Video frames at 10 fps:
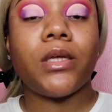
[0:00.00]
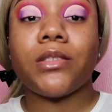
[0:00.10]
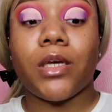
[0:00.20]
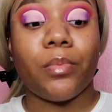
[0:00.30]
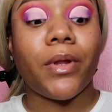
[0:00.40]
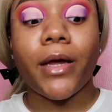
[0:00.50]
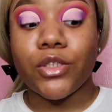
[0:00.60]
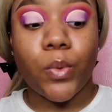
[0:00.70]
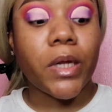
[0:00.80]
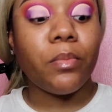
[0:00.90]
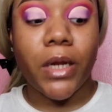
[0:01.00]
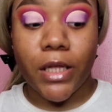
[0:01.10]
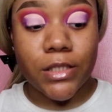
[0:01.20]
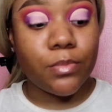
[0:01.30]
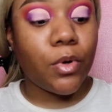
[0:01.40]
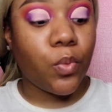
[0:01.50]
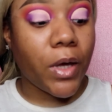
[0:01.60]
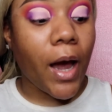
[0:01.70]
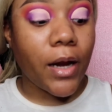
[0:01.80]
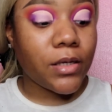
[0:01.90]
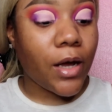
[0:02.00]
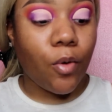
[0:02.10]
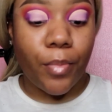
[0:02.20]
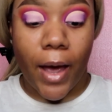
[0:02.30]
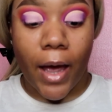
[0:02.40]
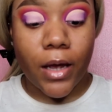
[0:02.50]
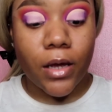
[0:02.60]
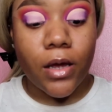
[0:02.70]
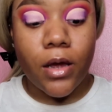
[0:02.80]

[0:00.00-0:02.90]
It took me like 20 minutes, but we got it down pat.